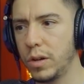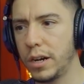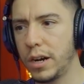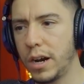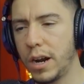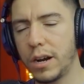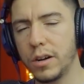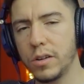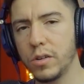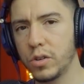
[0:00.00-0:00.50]

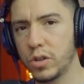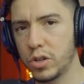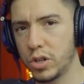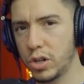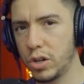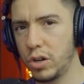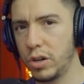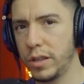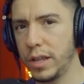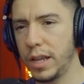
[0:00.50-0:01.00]
Are you
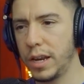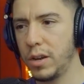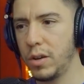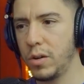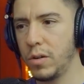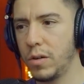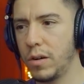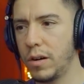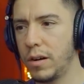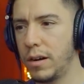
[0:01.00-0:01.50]
sure that
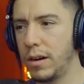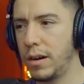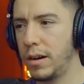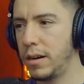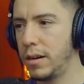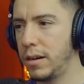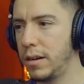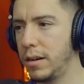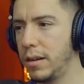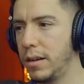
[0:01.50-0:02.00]
you
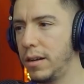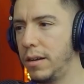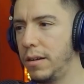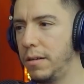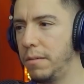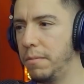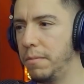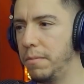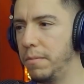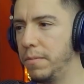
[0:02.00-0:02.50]
are
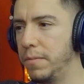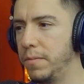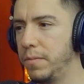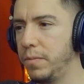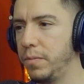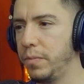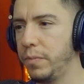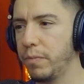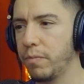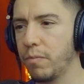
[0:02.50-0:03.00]

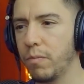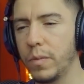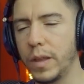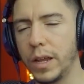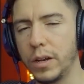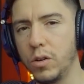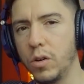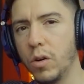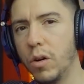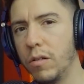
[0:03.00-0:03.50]

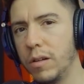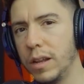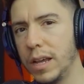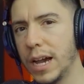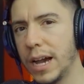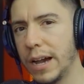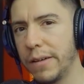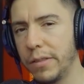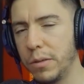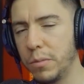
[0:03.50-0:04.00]
that you only
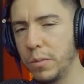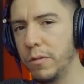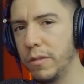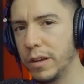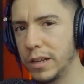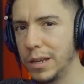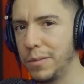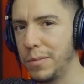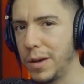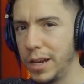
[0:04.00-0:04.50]
have the movie
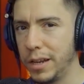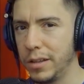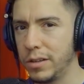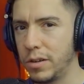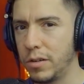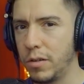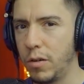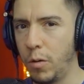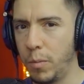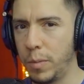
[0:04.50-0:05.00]
clip
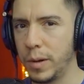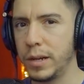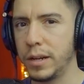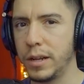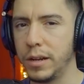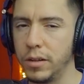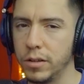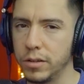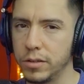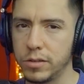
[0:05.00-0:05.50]
editor open
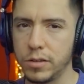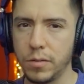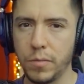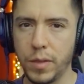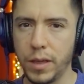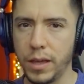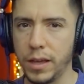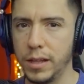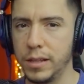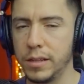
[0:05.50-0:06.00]
and not
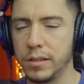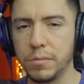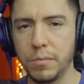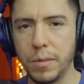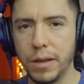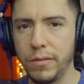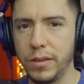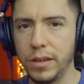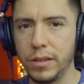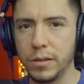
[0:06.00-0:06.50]
something else?
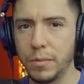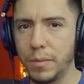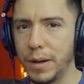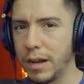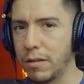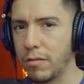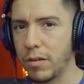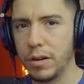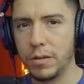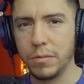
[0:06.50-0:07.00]
Maybe in the
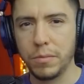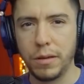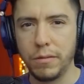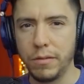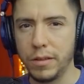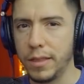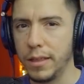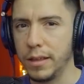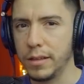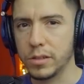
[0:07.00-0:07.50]
background,
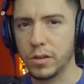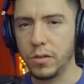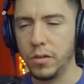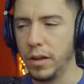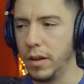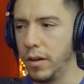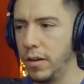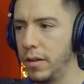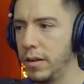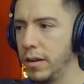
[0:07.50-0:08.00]
maybe things
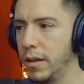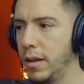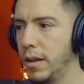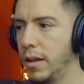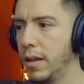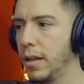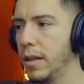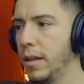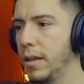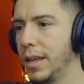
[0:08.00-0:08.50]
going on.
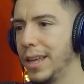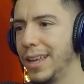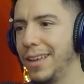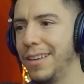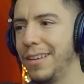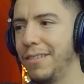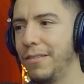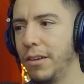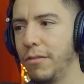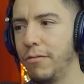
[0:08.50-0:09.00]

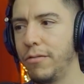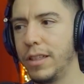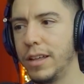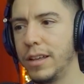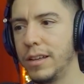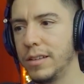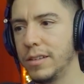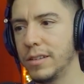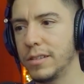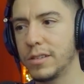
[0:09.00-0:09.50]
If
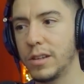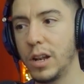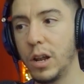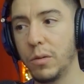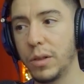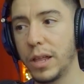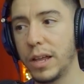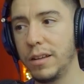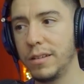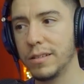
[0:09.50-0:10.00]
the
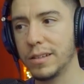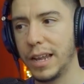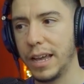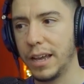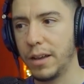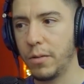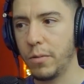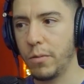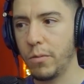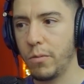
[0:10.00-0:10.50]
slowdown is
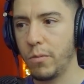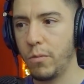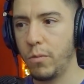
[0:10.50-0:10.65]
like